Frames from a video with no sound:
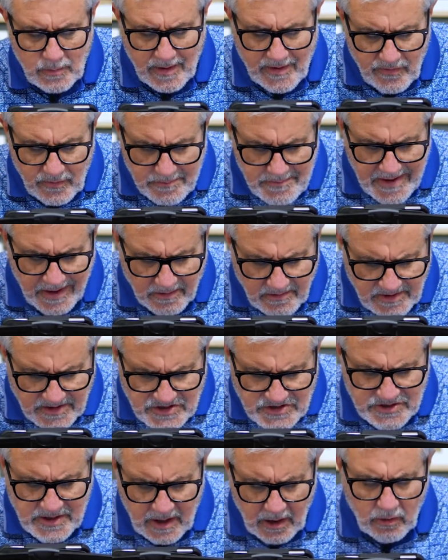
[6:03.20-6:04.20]
away the melted
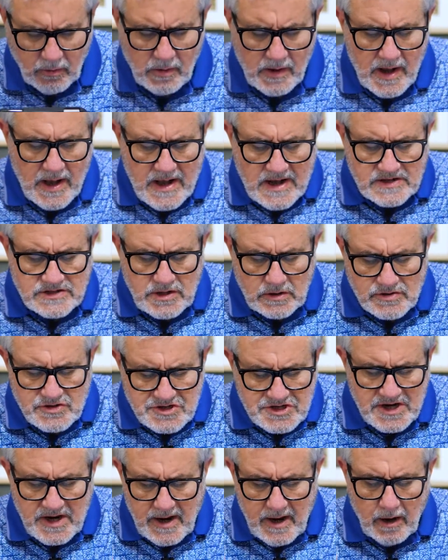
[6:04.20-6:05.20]
snow, so
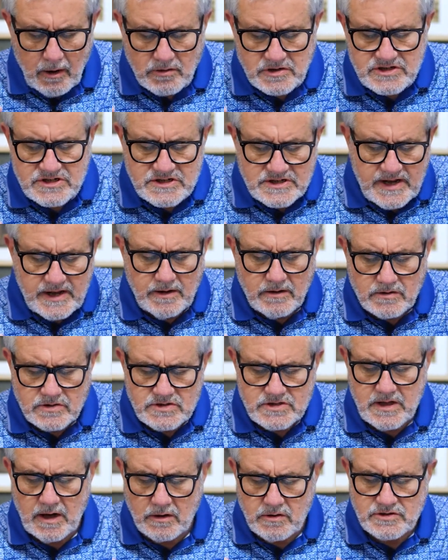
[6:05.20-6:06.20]
Sheol
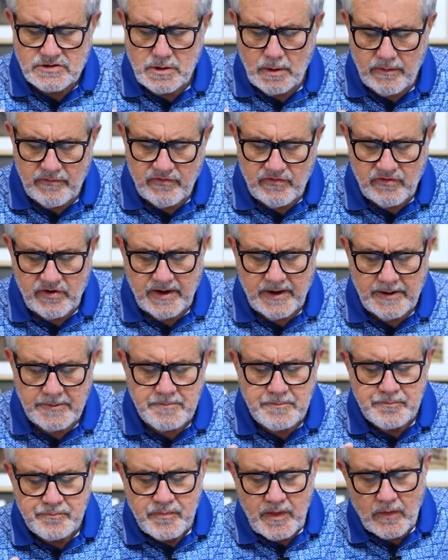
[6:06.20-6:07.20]
steals those who have
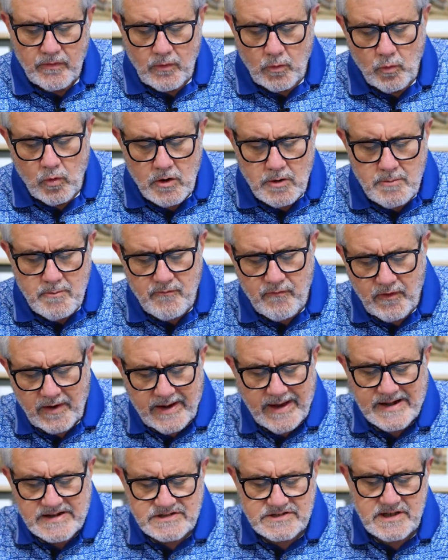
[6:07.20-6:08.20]
sinned. The womb
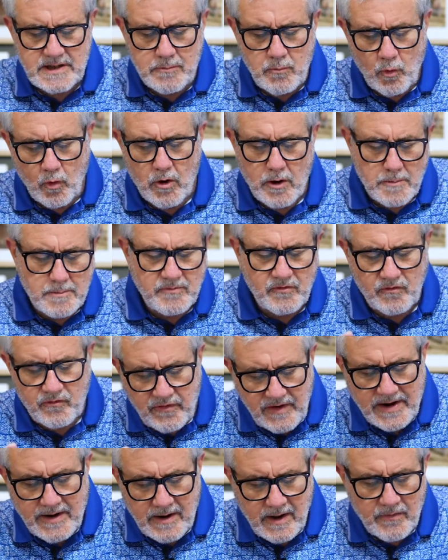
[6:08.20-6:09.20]
forgets them. Worms
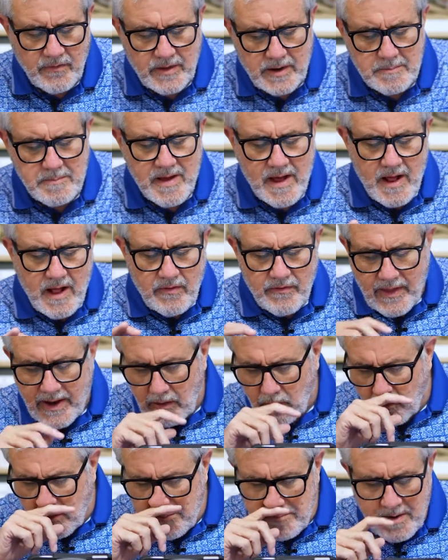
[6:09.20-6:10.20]
feed on them. They
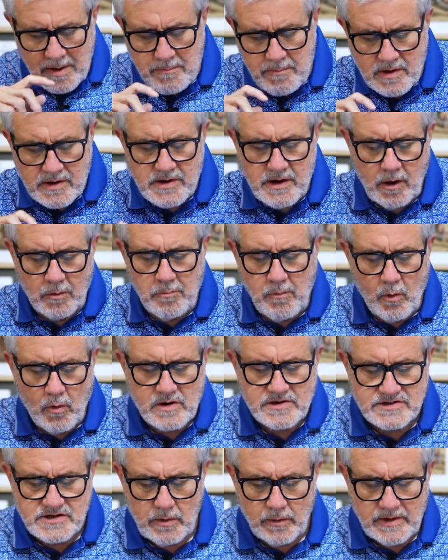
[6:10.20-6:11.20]
are remembered no
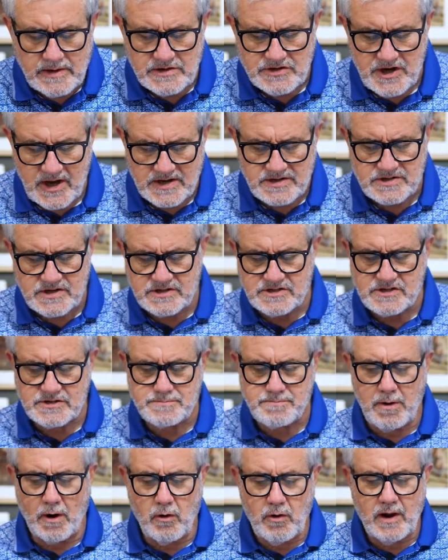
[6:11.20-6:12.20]
more. So injustice is
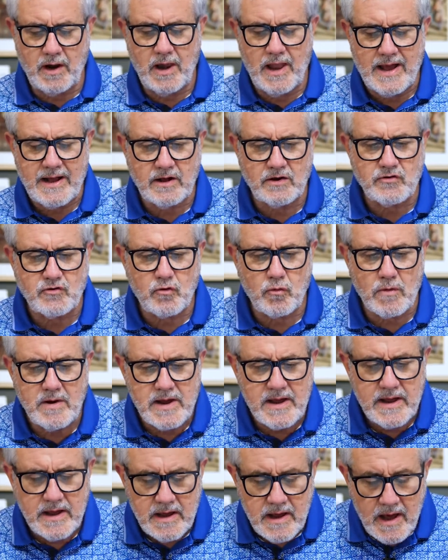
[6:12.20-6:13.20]
broken like a
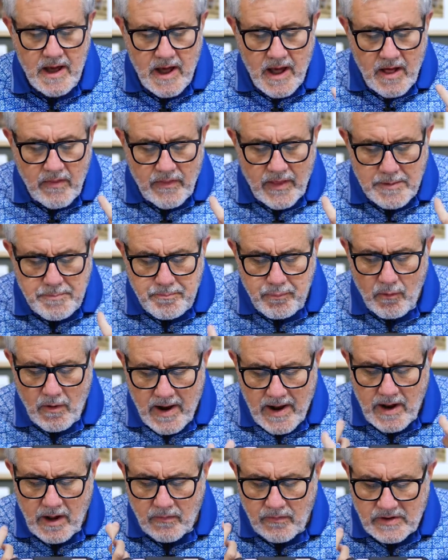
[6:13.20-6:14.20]
tree. They
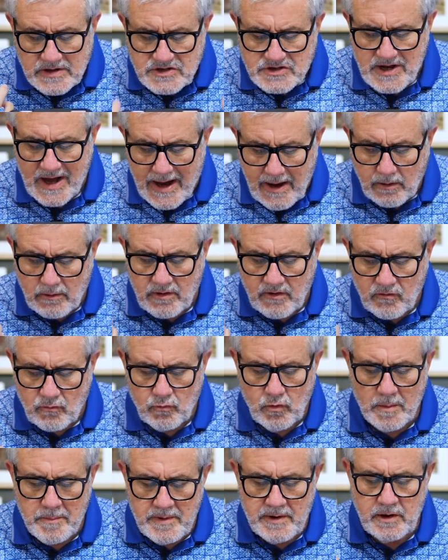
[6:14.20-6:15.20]
prey on the childless
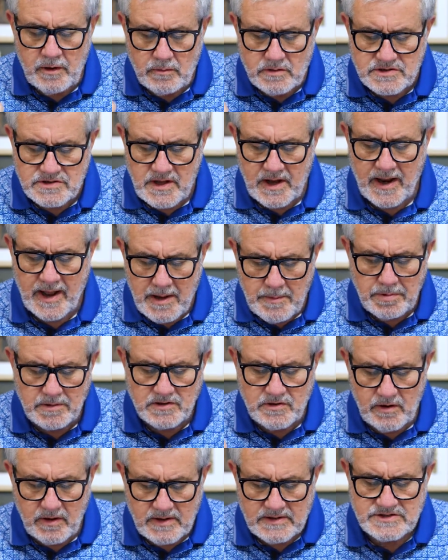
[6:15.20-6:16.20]
woman who is unable
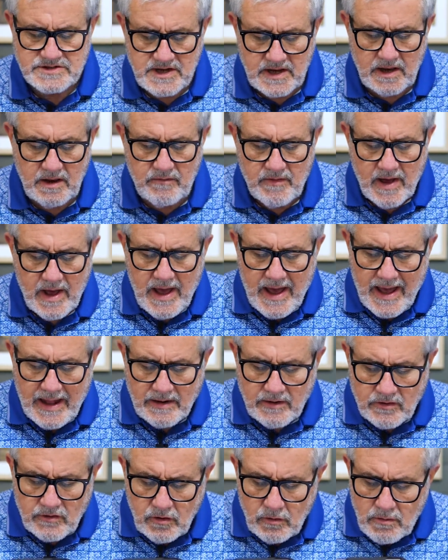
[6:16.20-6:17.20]
to conceive,
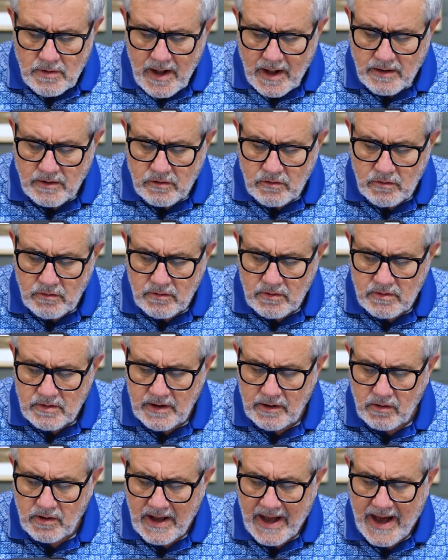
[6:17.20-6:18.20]
and do not
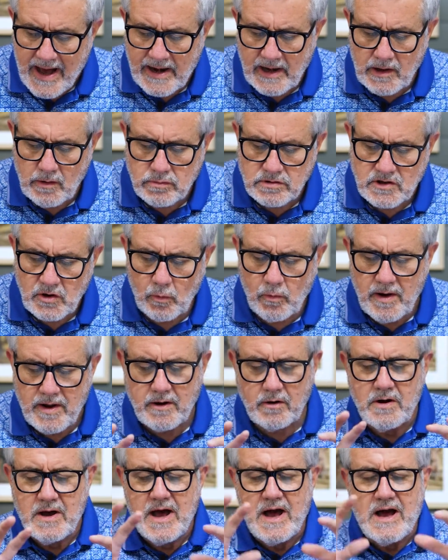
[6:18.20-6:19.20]
deal kindly with the
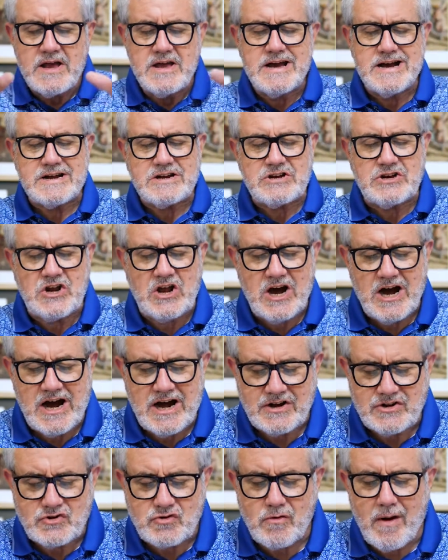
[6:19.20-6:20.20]
widow. Yet
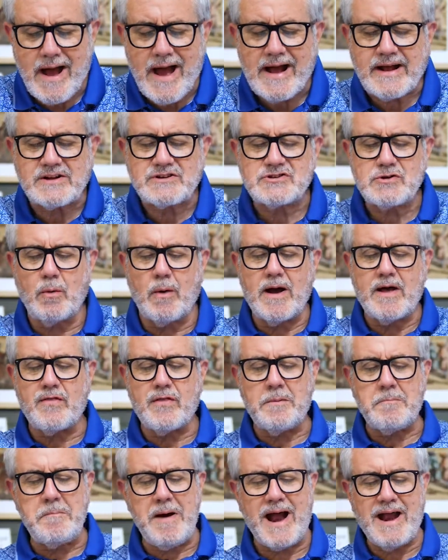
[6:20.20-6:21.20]
God gladdens away
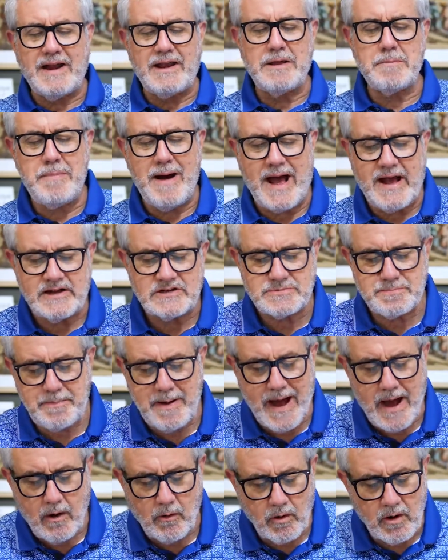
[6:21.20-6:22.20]
the mighty by his
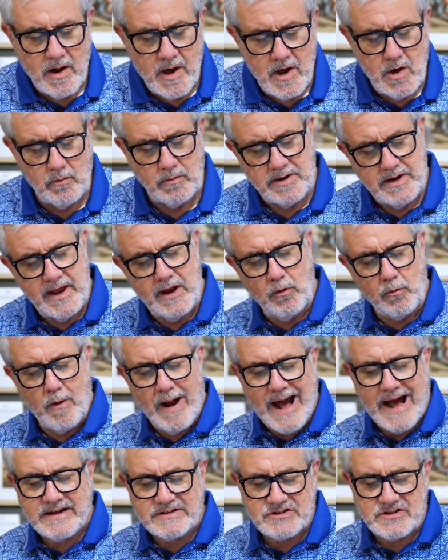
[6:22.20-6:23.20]
power. When he
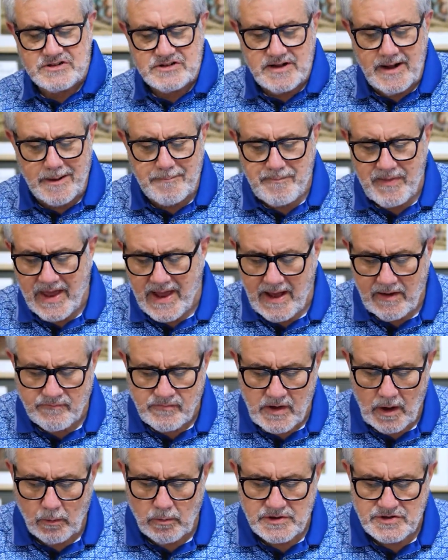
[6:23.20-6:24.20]
rises up, they have
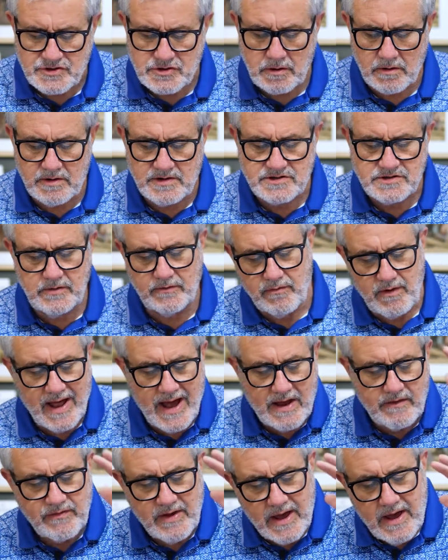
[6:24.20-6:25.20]
no assurance of
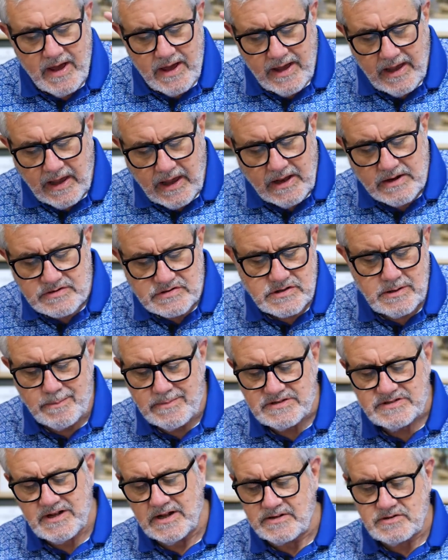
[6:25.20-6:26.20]
life. He gives them
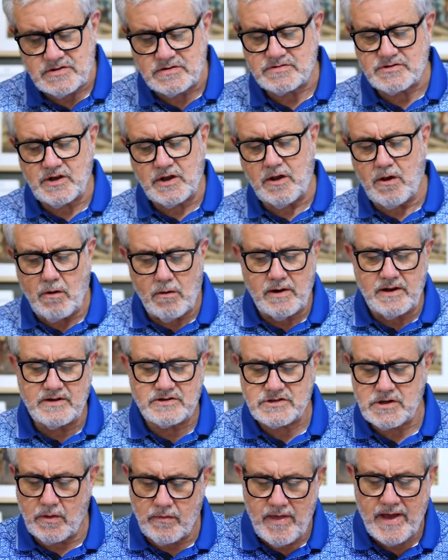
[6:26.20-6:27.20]
a sense of security
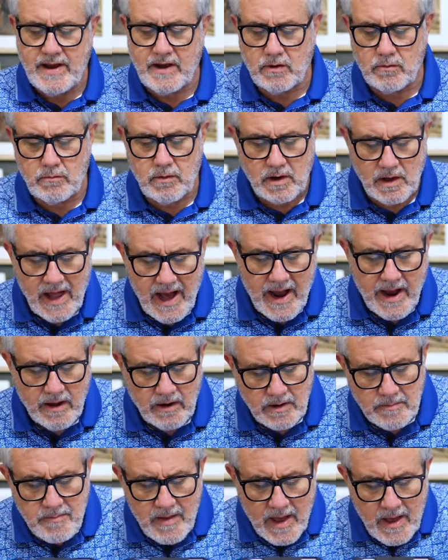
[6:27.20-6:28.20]
so they can rely
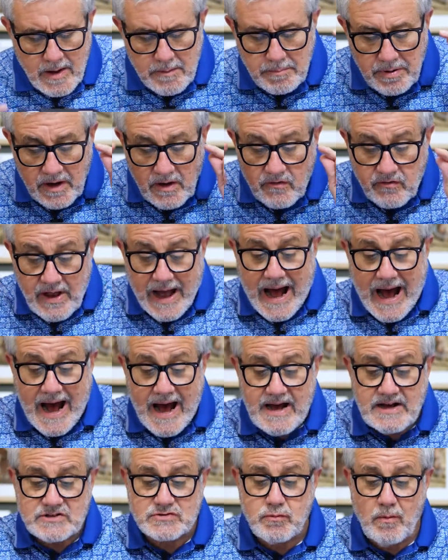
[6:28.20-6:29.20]
on it, but his
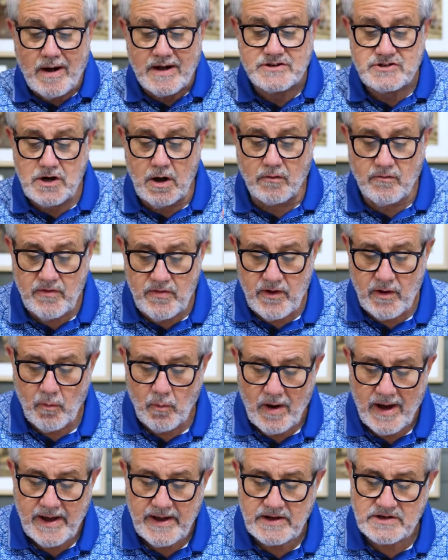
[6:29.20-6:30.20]
eyes watch over their
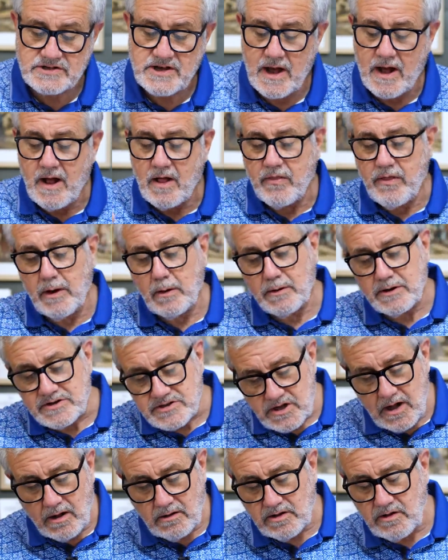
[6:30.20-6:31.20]
ways. They are
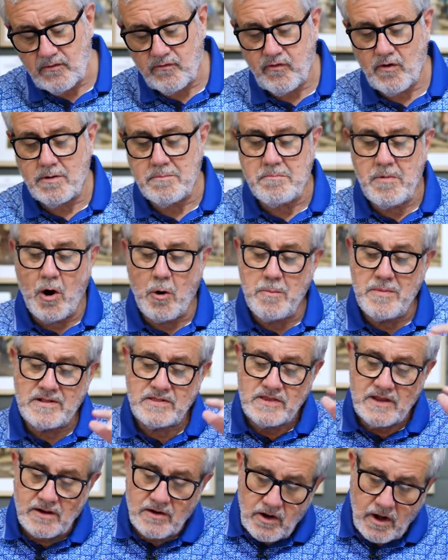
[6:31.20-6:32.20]
exalted for a
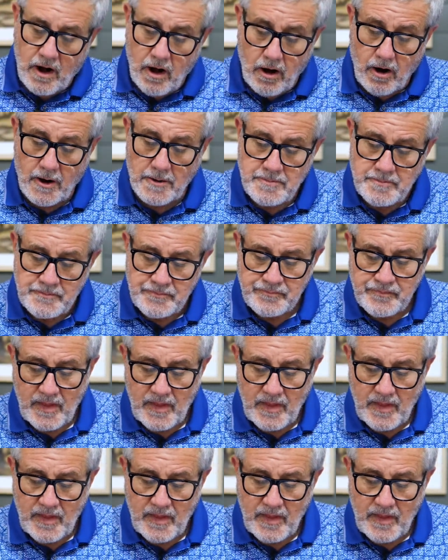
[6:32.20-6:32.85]
moment, then gone.